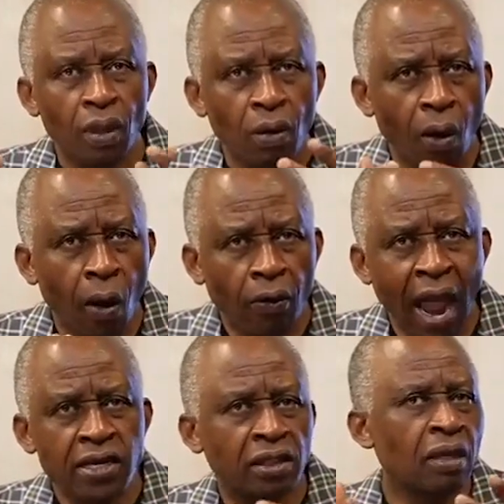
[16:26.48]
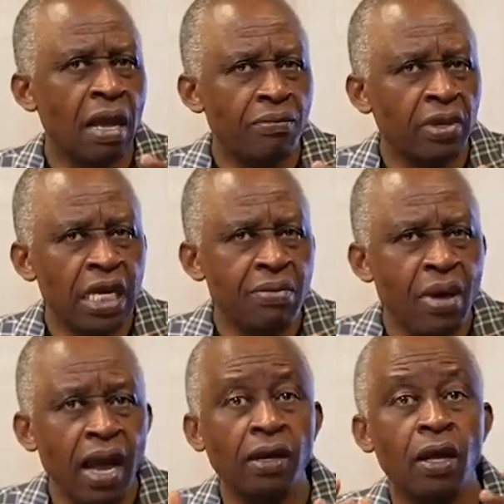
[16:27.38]
or write an
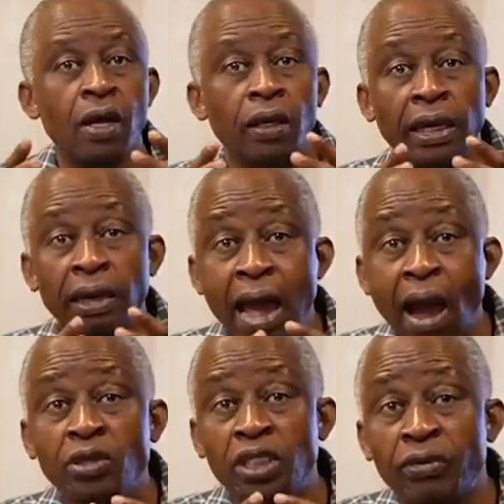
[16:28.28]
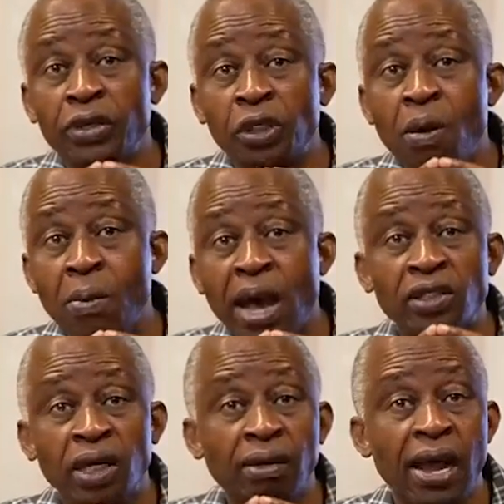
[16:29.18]
email. The Now Generation
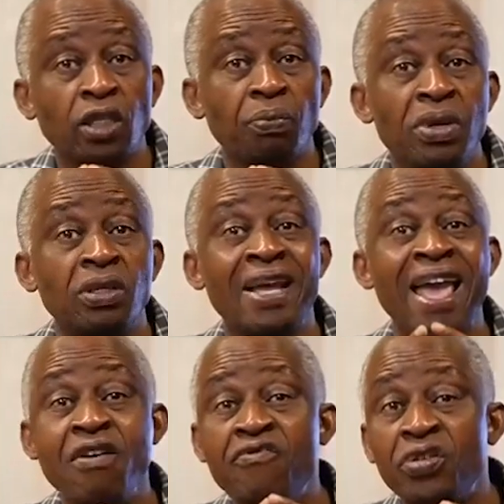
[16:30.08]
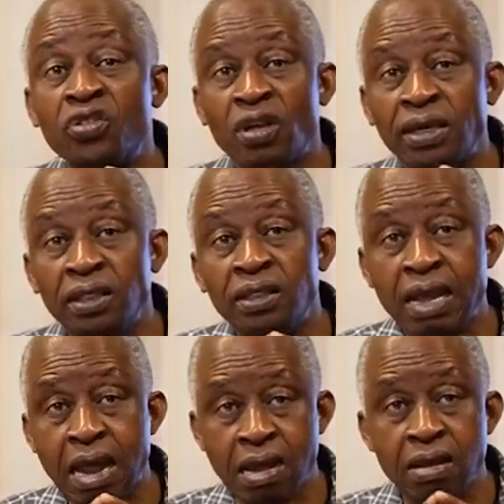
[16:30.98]
Masterclass meets every
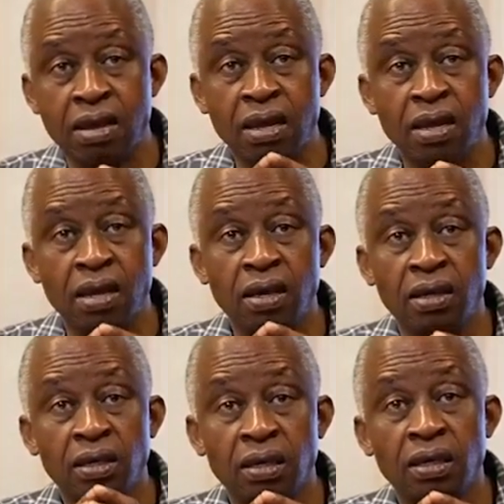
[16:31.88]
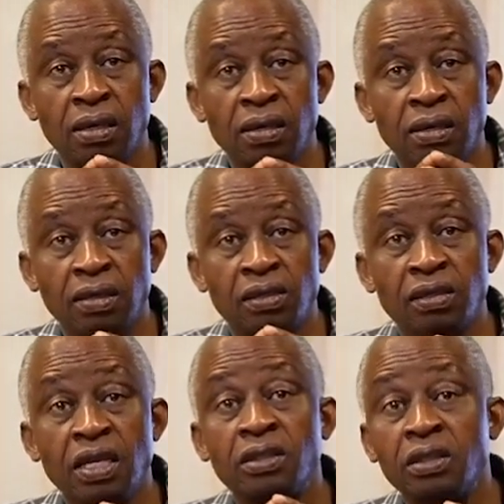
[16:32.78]
Saturday,
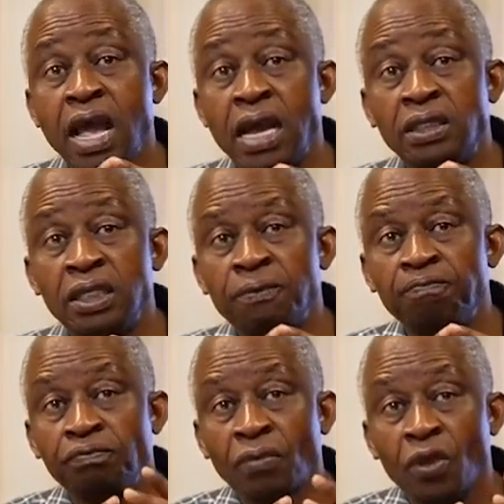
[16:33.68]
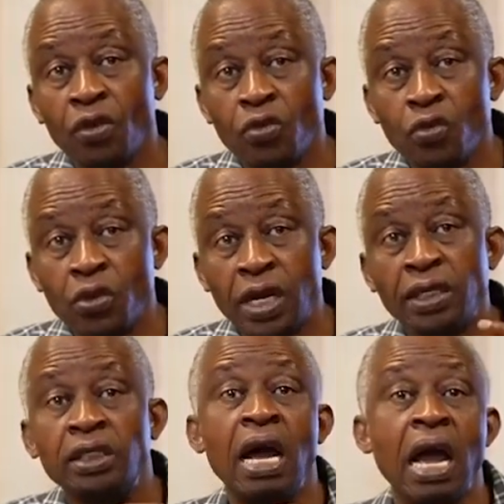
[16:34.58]
6:30 UK
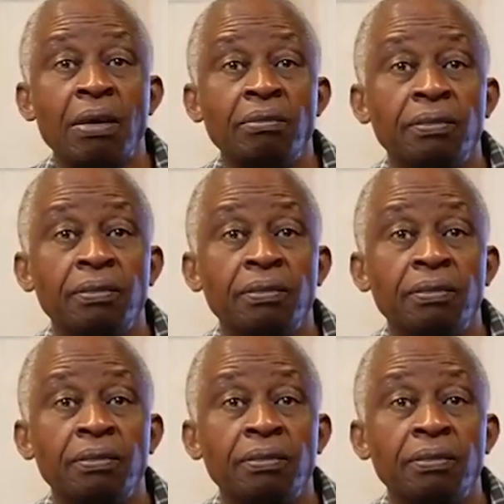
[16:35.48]
time.